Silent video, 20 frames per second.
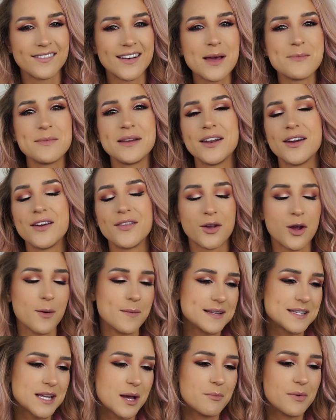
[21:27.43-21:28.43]
Let me know in the
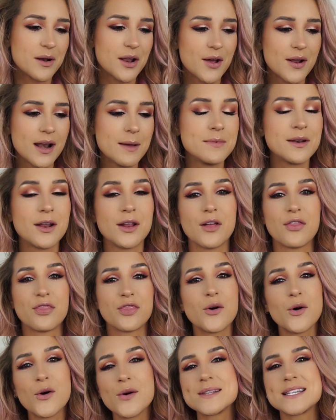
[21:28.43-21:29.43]
comments down below. Let me know your
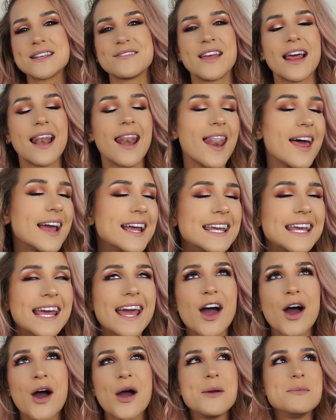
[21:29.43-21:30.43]
thoughts, if you like it.
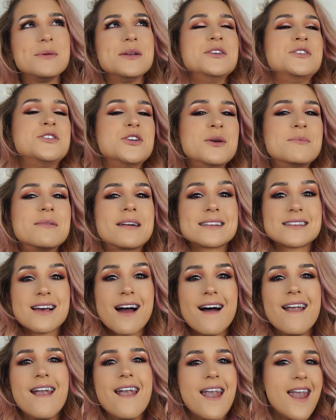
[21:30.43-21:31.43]
I hope you do because
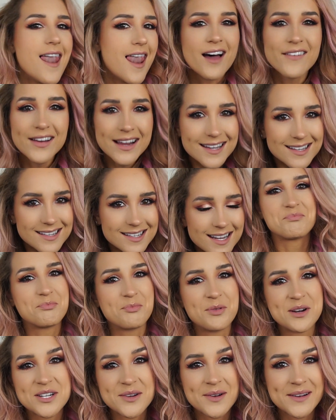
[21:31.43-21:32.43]
I love it.
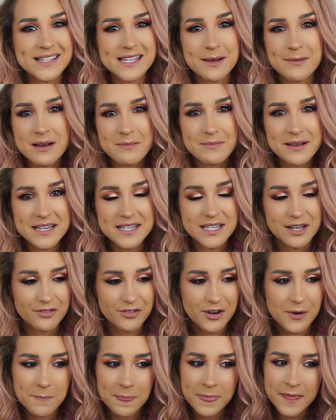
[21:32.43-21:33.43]
We're doing something a bit
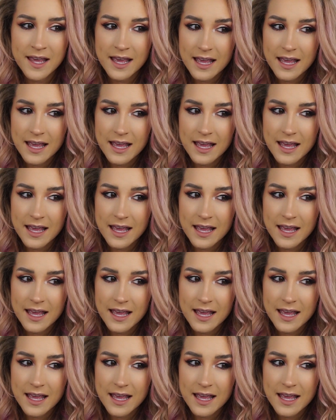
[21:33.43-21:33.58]
different.